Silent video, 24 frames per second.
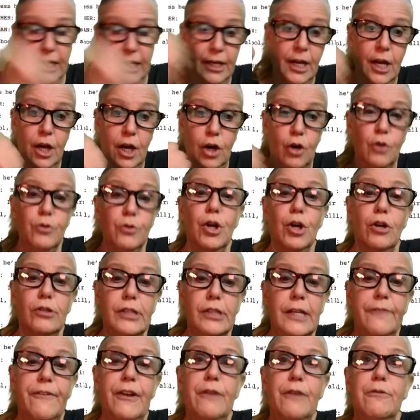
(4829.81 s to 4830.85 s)
And who
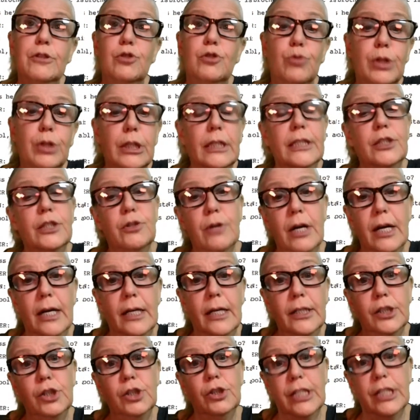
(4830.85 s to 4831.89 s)
knows if he was really
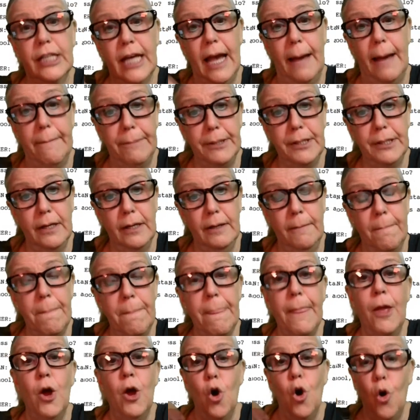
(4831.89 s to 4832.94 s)
trying to decapitate
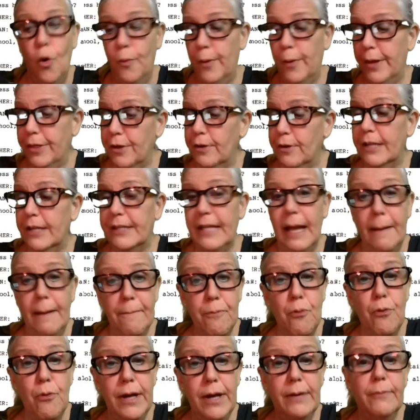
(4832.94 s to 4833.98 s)
him or whether at
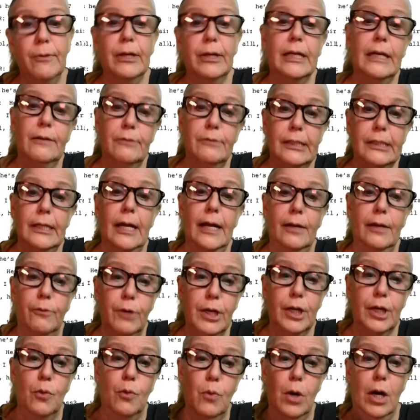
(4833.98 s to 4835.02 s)
that point when he was lying
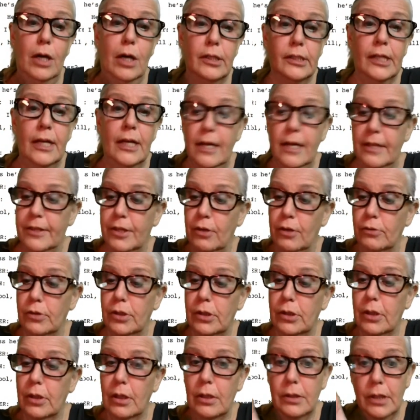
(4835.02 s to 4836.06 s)
where he was,
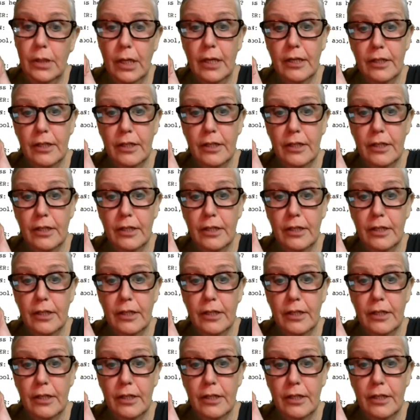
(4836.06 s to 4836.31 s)
those the,